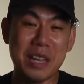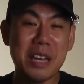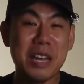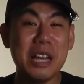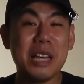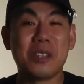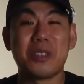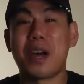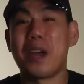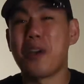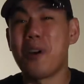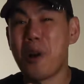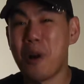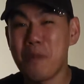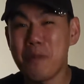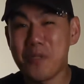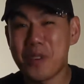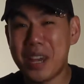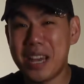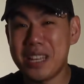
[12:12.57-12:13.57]
So I
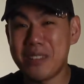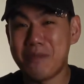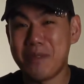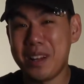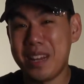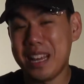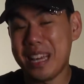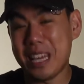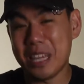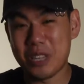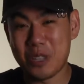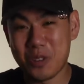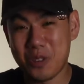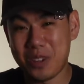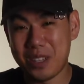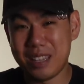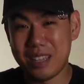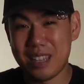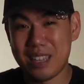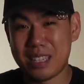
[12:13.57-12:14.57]
hope you guys really
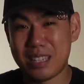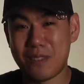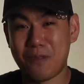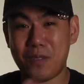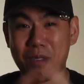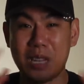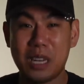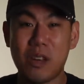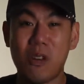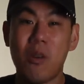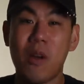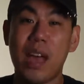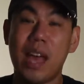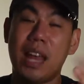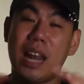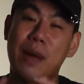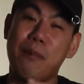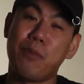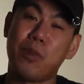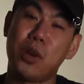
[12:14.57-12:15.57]
enjoyed this video,
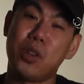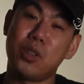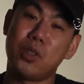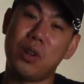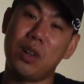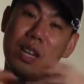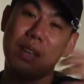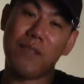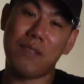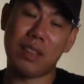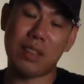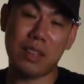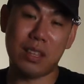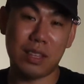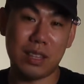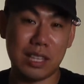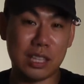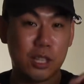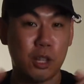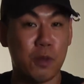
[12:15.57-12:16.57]
and I'm going to leave in the
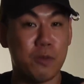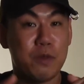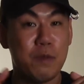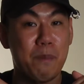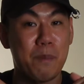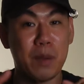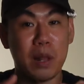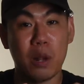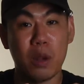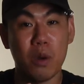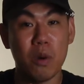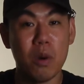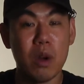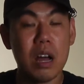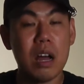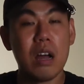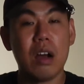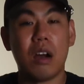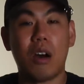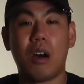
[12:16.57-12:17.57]
description below
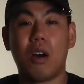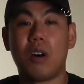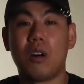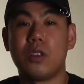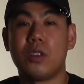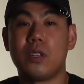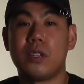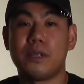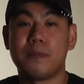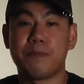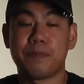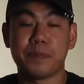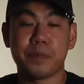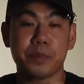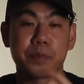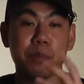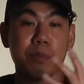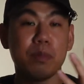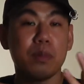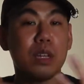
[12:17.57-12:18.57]
all the
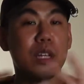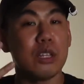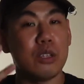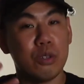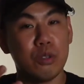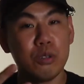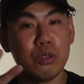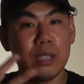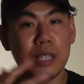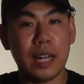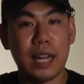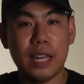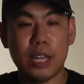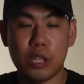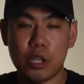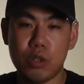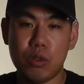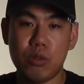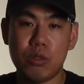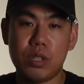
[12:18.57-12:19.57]
tools that I
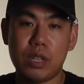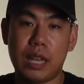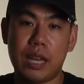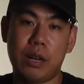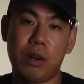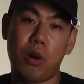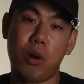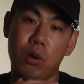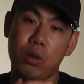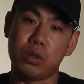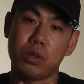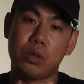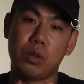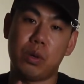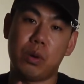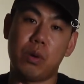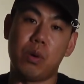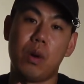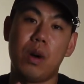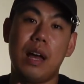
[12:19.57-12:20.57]
use, and
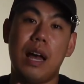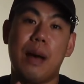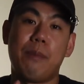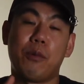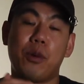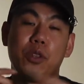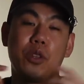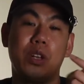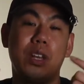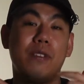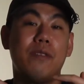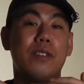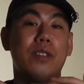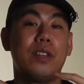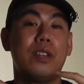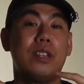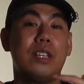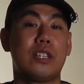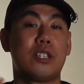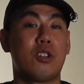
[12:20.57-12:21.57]
also I'm going to leave in
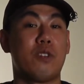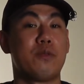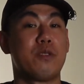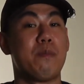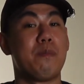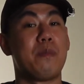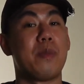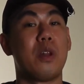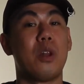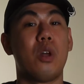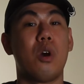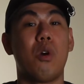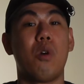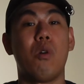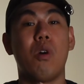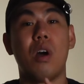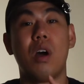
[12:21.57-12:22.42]
the description below